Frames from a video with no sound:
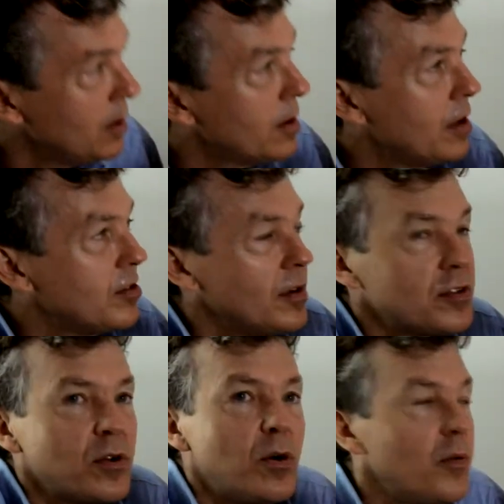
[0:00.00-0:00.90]
Okay, so
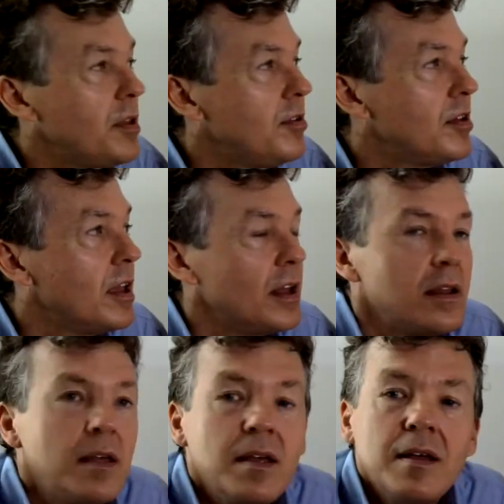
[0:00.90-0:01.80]
let's go over these again.
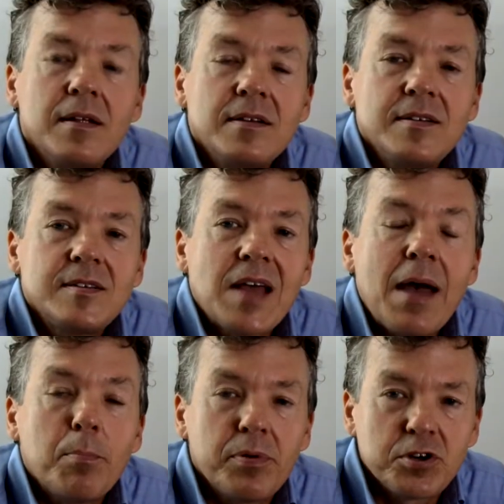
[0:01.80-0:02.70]

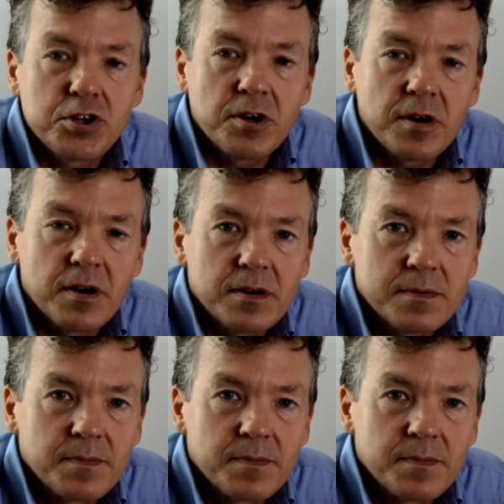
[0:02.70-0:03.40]
Temperature,